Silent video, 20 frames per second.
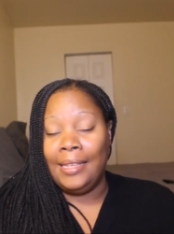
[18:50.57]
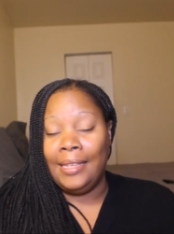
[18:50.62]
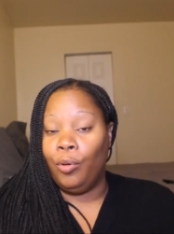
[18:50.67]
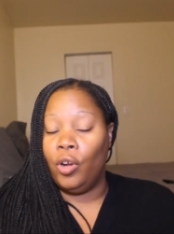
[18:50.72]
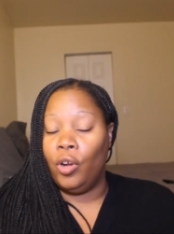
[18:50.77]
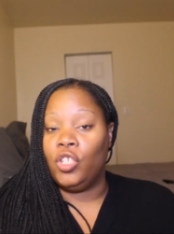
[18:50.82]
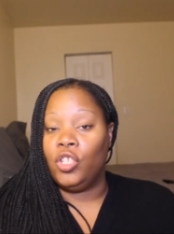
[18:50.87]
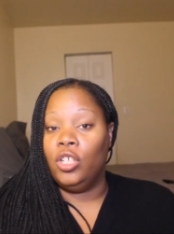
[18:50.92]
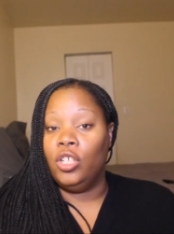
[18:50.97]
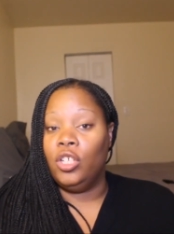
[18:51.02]

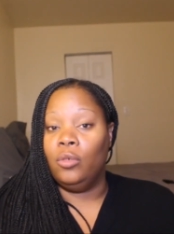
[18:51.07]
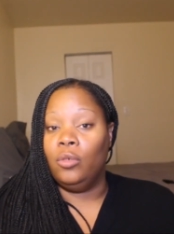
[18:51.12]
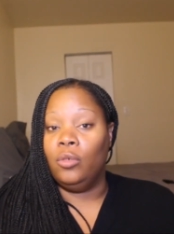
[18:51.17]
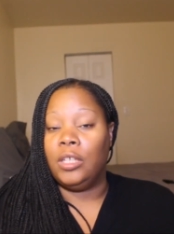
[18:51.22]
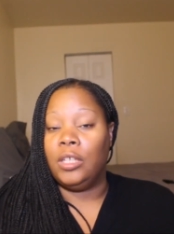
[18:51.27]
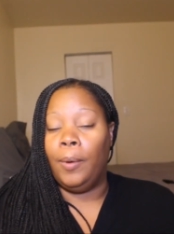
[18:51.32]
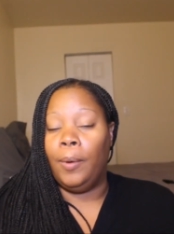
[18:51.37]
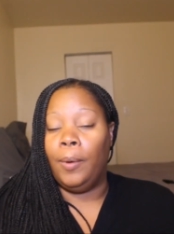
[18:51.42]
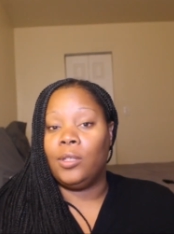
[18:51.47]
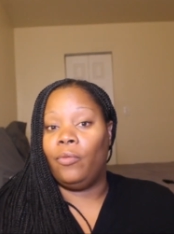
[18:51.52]
person who was
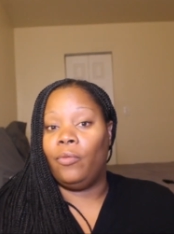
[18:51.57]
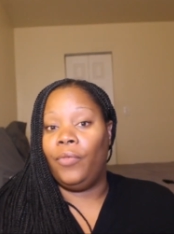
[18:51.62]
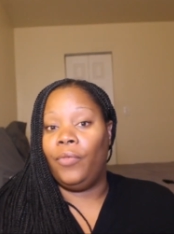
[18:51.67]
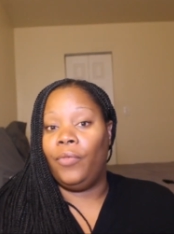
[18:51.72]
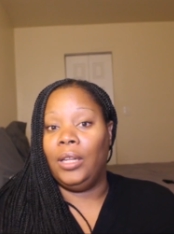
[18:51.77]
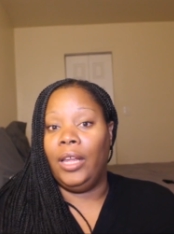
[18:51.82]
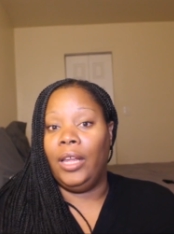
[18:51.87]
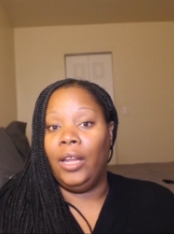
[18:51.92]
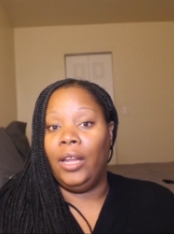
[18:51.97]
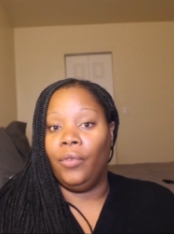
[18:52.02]
supposed to
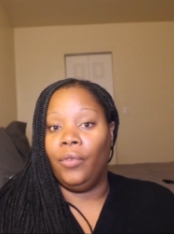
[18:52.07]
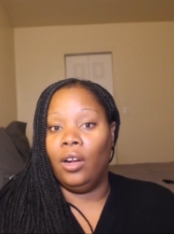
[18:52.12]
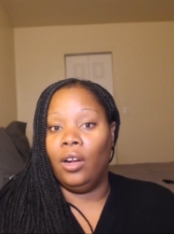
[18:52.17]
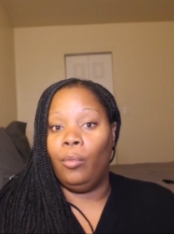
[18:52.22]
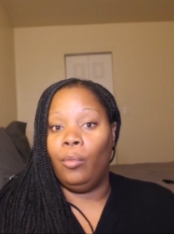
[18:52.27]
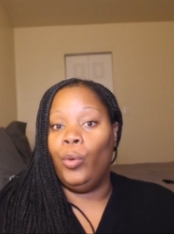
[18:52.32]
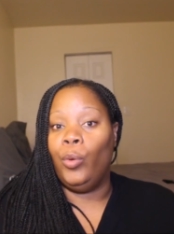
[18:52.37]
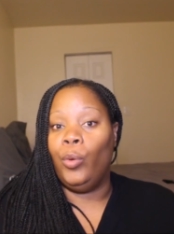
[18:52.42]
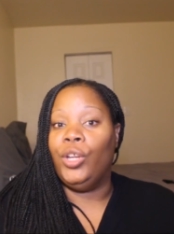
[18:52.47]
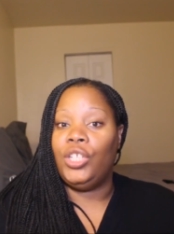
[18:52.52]
fill in for her,
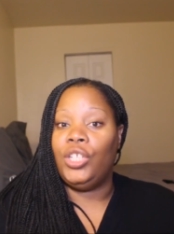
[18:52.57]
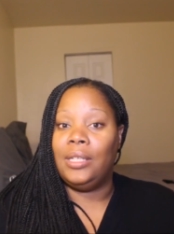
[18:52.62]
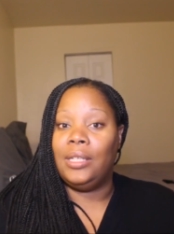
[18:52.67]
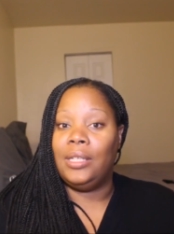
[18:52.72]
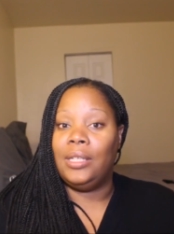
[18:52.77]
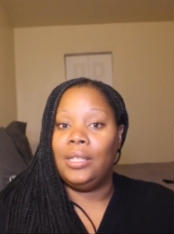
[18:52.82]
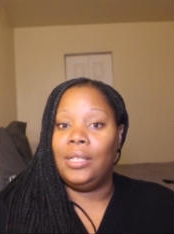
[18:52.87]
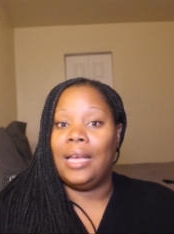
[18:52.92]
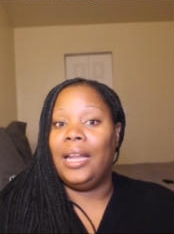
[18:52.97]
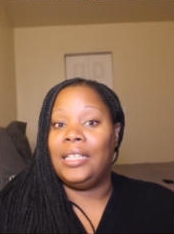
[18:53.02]
but when she
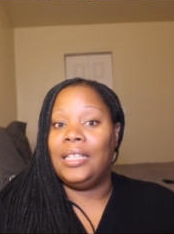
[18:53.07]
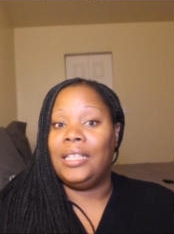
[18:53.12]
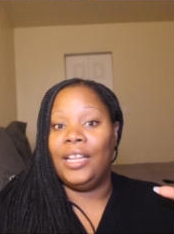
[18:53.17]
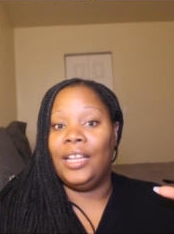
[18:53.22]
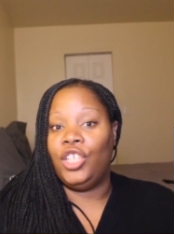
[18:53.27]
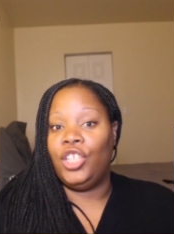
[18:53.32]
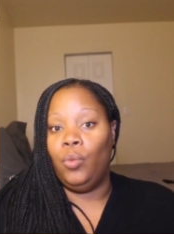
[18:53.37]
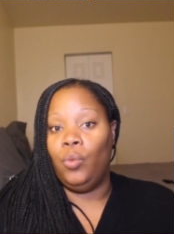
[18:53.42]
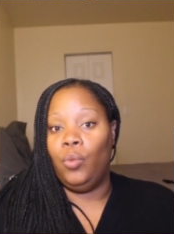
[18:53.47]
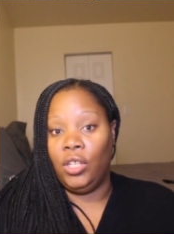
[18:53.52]
decided
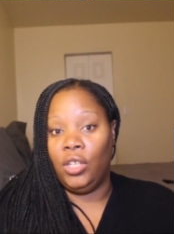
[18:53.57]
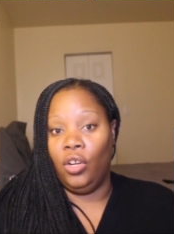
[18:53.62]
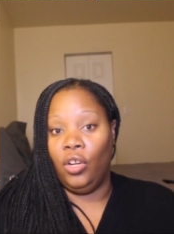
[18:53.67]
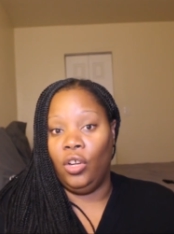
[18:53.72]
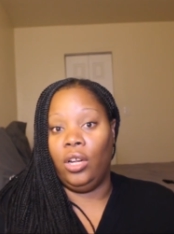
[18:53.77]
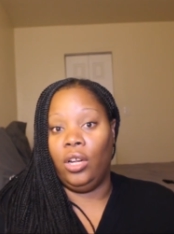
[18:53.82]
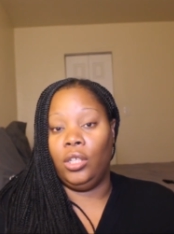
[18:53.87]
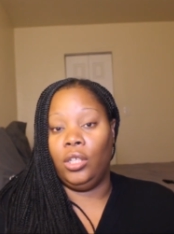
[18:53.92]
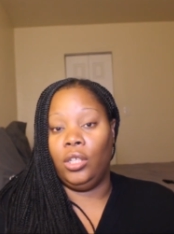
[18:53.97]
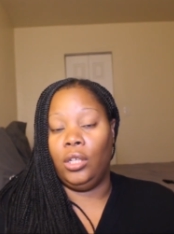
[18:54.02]
that she wasn't
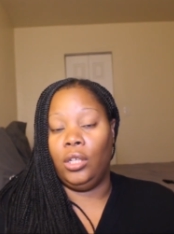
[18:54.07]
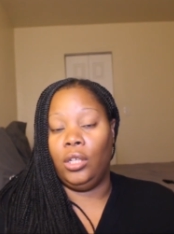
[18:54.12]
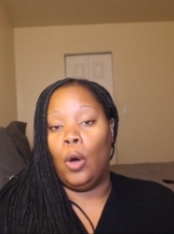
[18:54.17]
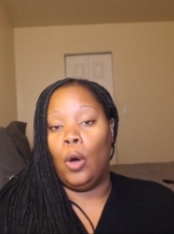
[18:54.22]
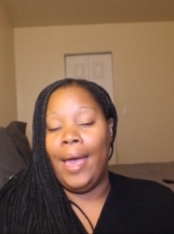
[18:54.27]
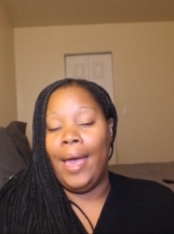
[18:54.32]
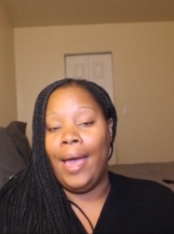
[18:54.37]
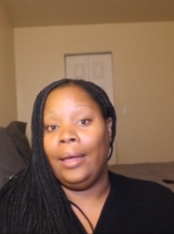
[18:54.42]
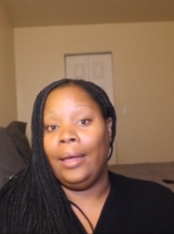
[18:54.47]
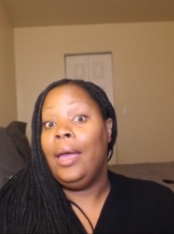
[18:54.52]
going to go
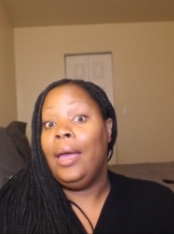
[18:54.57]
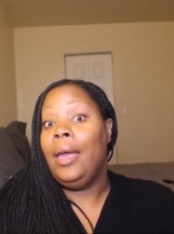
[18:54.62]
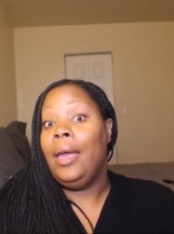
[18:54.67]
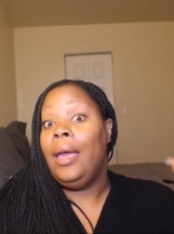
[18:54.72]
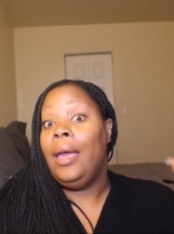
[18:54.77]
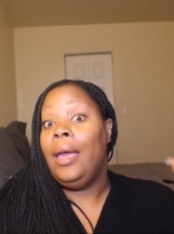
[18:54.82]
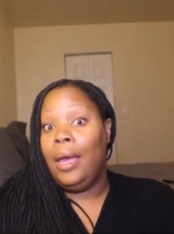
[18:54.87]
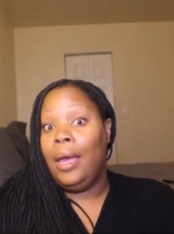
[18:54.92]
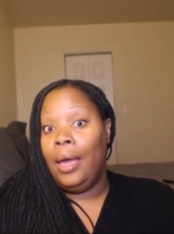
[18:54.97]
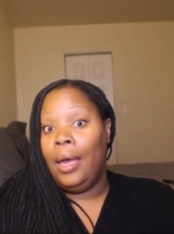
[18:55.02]
back,
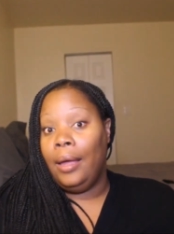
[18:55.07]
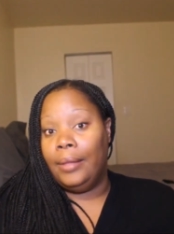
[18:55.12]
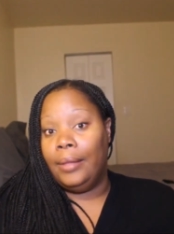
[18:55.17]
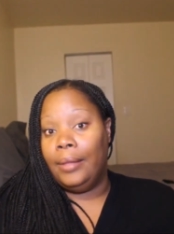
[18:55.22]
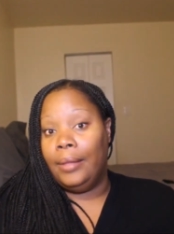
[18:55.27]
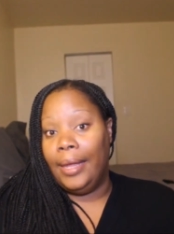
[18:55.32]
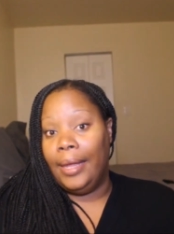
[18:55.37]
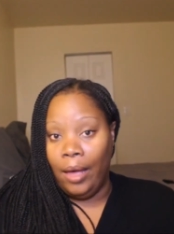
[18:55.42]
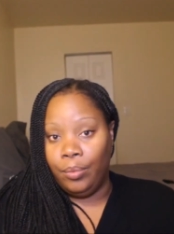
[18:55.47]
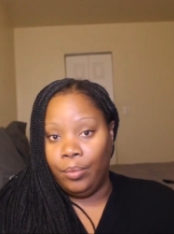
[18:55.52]

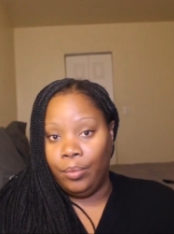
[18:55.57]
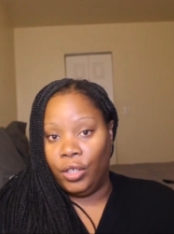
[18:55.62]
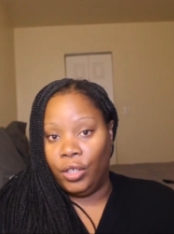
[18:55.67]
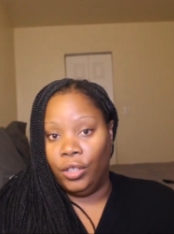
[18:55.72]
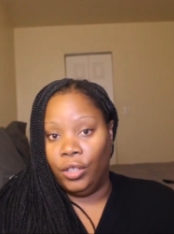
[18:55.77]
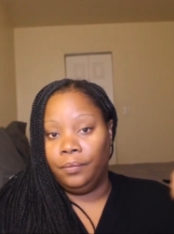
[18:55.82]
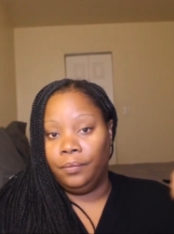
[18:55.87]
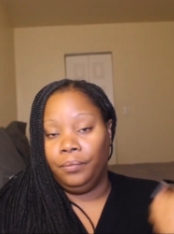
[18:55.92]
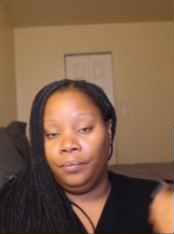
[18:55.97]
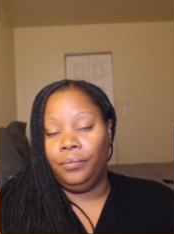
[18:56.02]
they kept
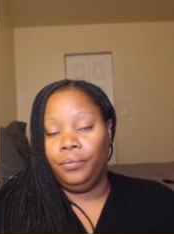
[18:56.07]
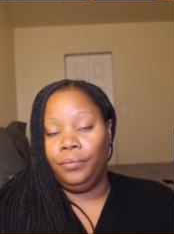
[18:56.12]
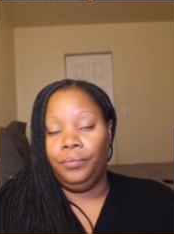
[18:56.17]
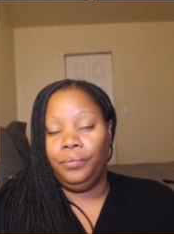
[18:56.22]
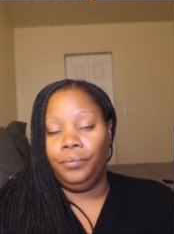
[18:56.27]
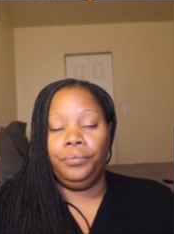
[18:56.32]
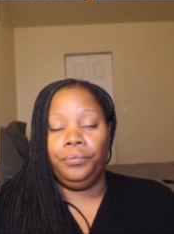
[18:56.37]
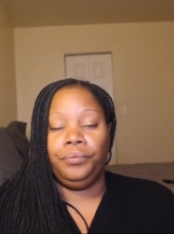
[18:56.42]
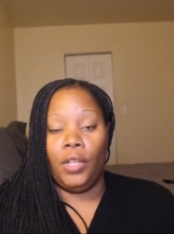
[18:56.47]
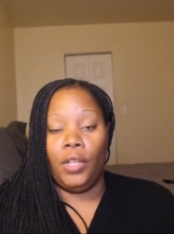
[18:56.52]
her,
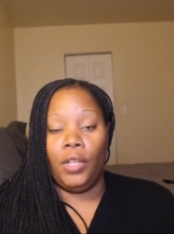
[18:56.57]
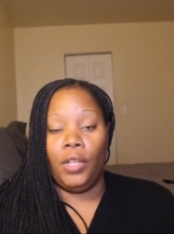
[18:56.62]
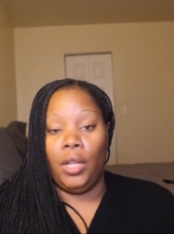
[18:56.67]
the